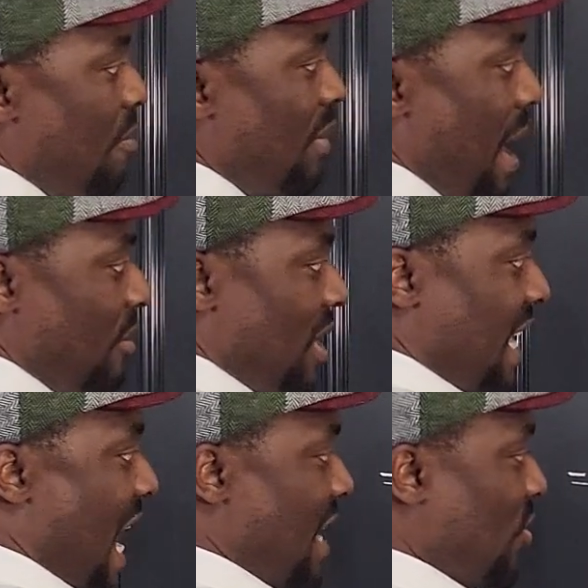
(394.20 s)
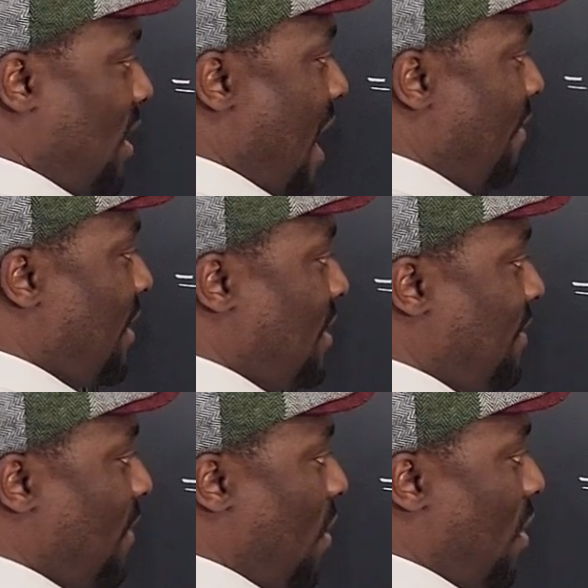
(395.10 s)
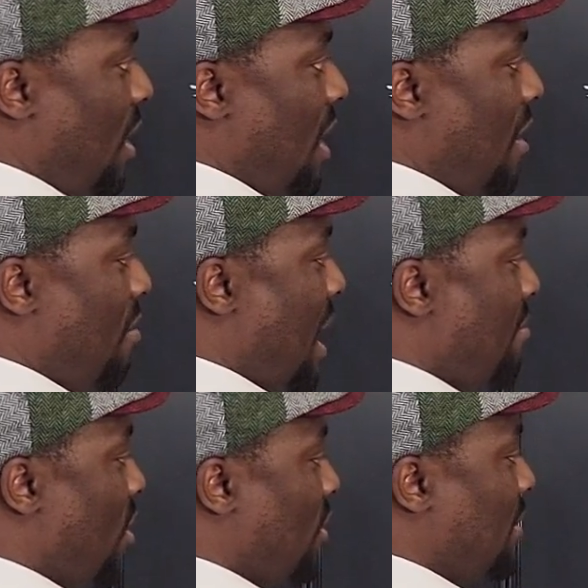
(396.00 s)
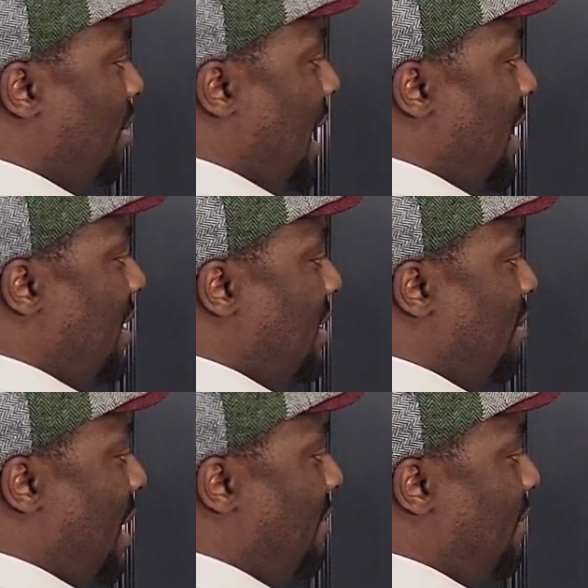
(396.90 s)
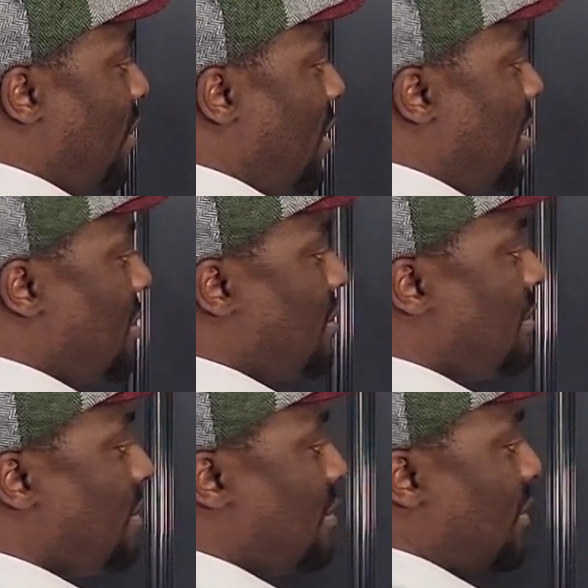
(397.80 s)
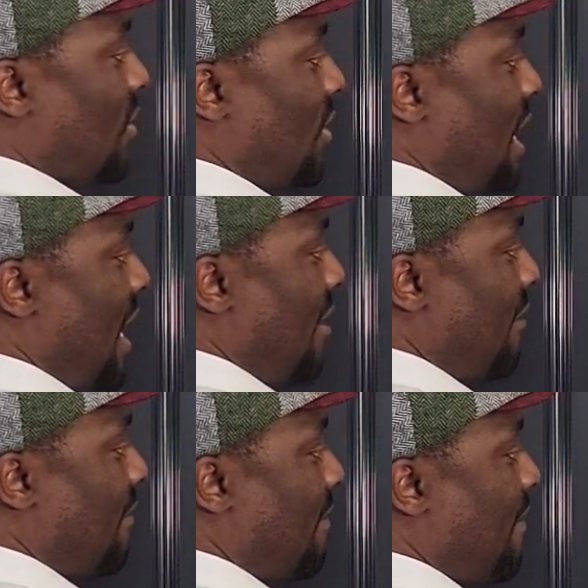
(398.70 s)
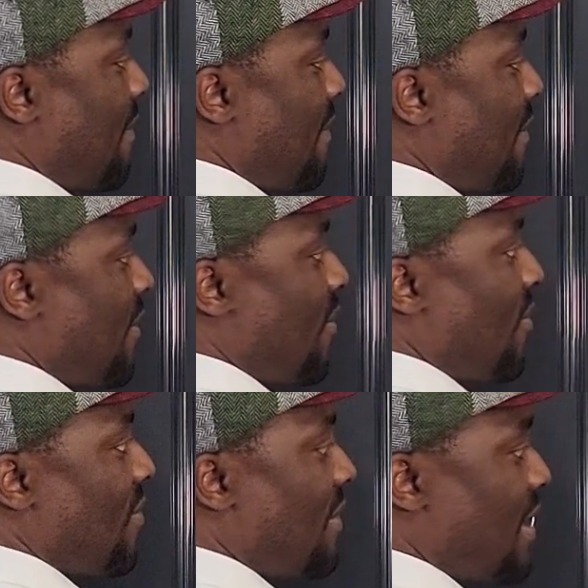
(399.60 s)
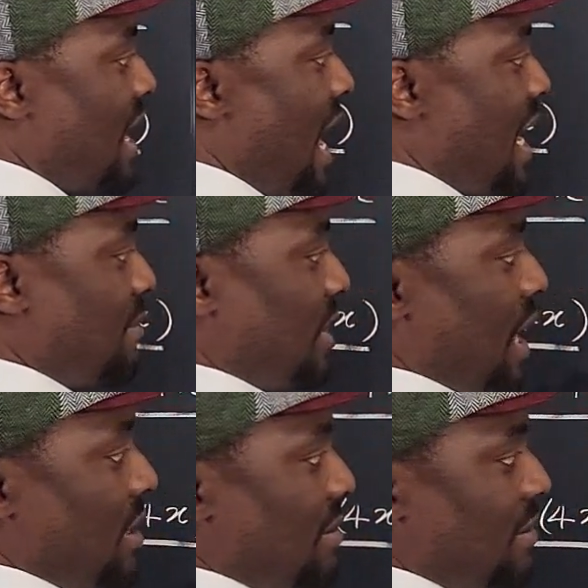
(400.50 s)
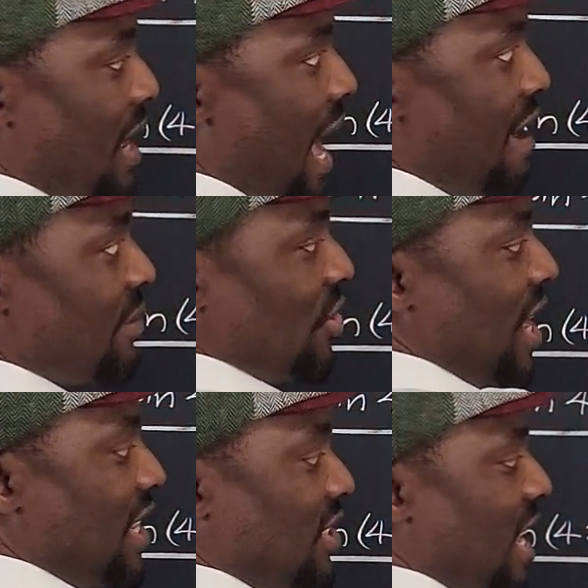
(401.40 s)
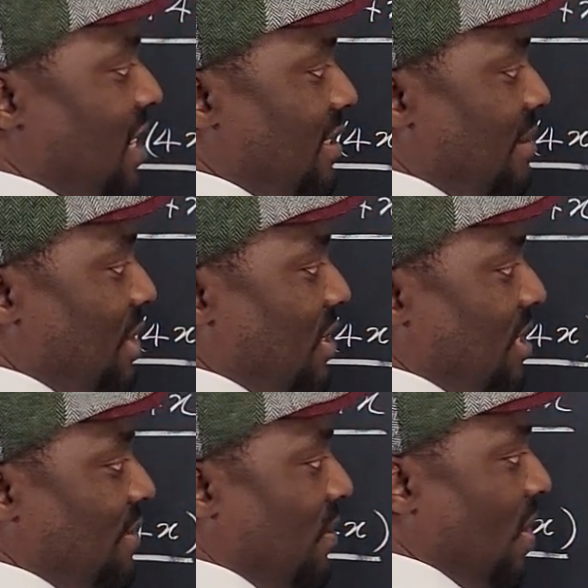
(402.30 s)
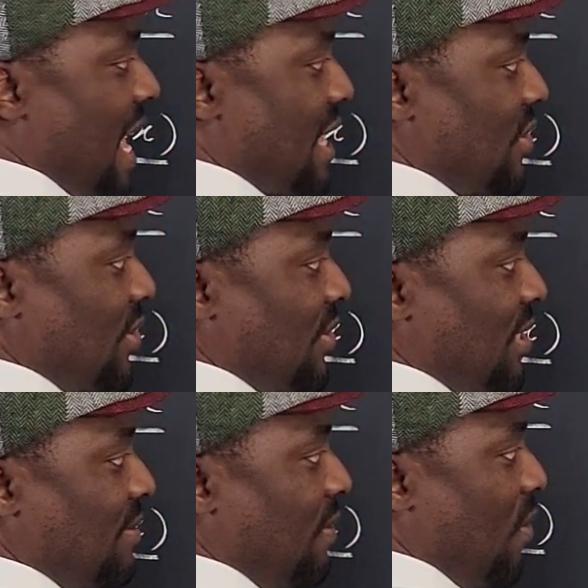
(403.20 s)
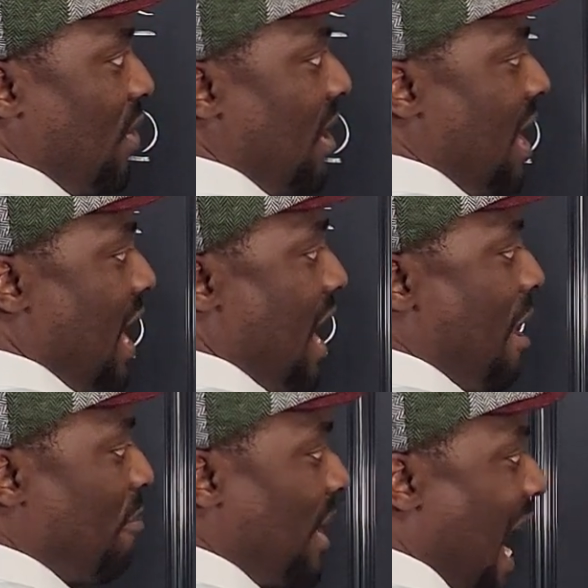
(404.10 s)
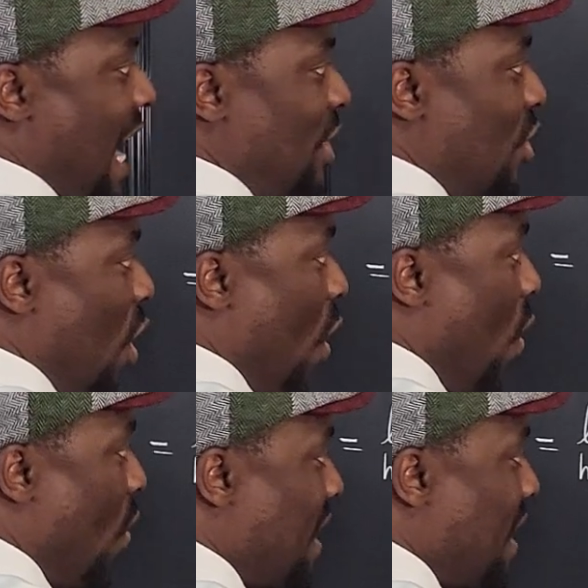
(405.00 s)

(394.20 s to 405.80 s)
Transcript: But I'm going to cancel out this 4 by multiplying this by 4, okay? And I'm done. I haven't changed anything because this 4 cancels this 4. But I know